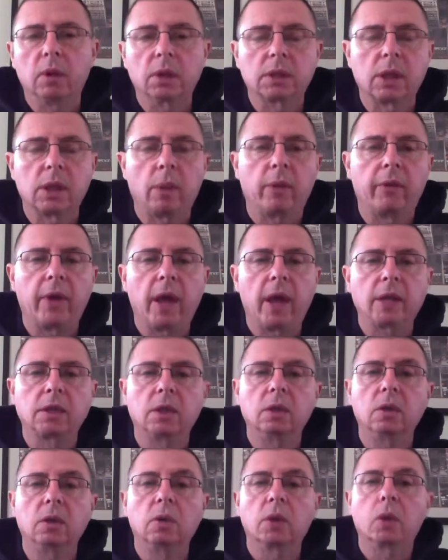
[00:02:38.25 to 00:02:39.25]
Some of it has to
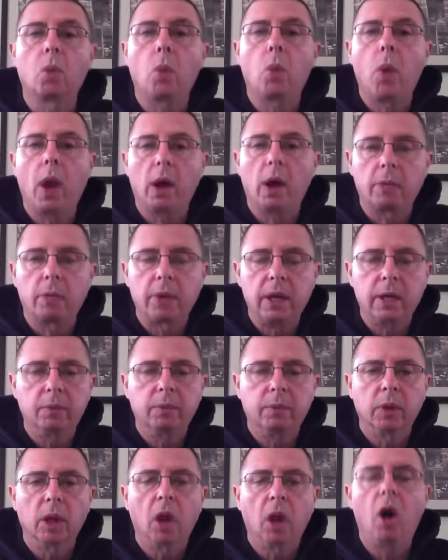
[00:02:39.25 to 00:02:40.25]
do with where
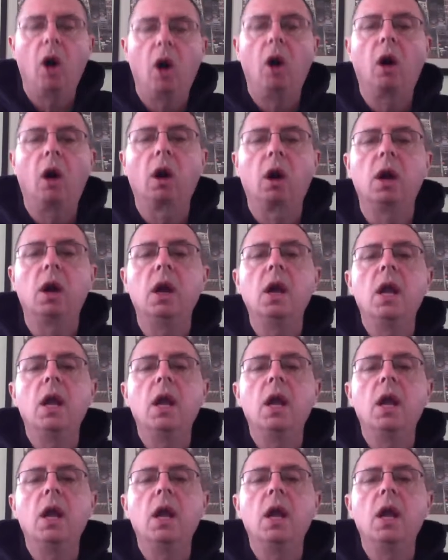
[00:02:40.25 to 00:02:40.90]
people are,